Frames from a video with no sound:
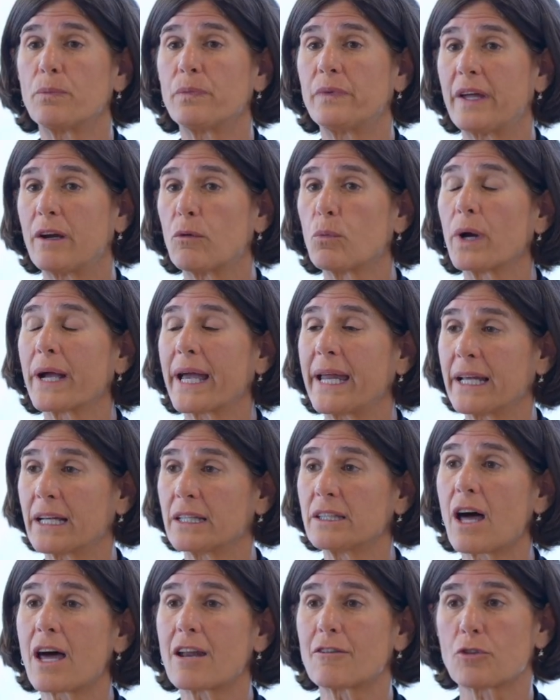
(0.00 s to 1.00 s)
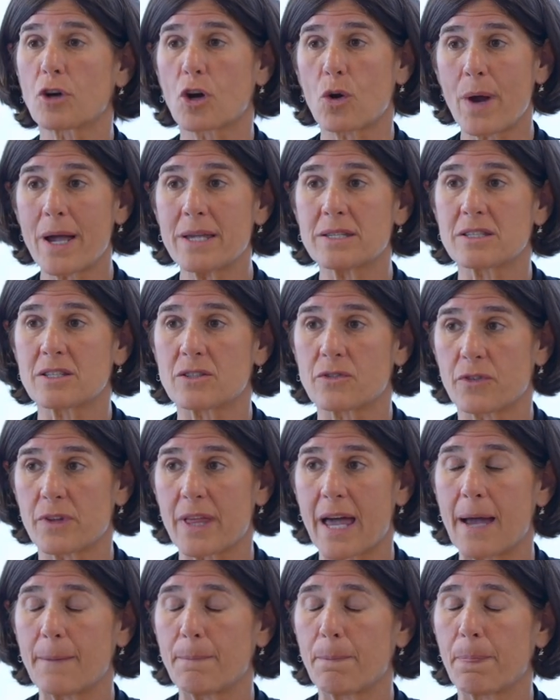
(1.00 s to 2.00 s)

that we're getting a lot of requests for that.